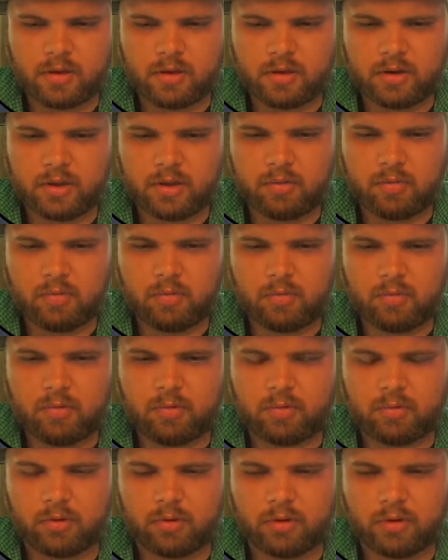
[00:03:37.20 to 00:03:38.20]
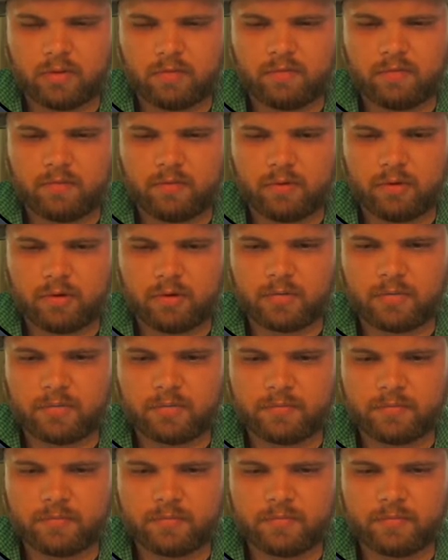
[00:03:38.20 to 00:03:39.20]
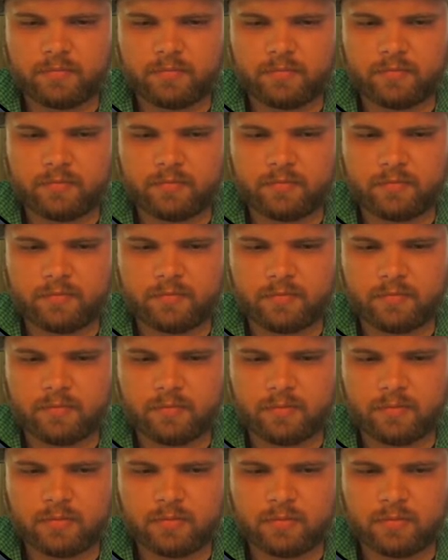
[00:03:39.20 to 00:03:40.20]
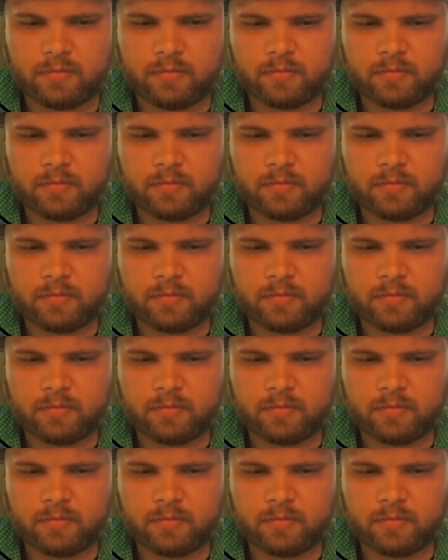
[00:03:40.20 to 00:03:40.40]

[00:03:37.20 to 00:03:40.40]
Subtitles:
Well, at least we've got 2 more. Second chromatic time.